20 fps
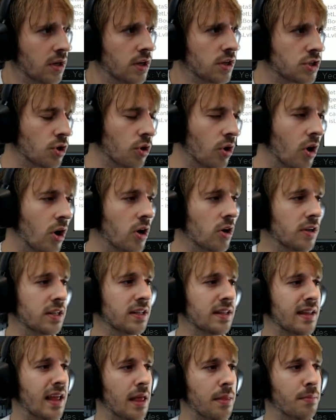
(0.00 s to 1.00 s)
So all
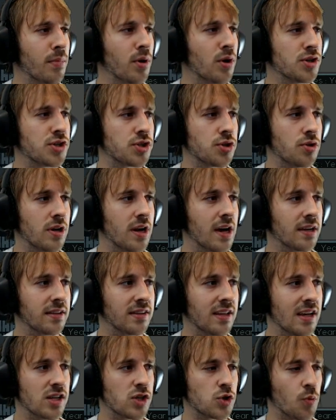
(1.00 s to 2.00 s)
in that monster like
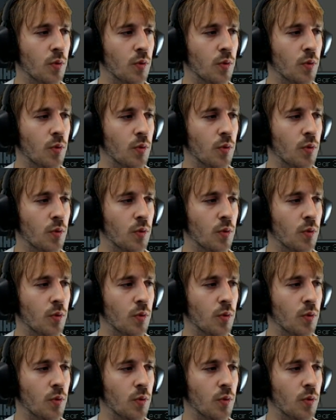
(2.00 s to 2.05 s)
this,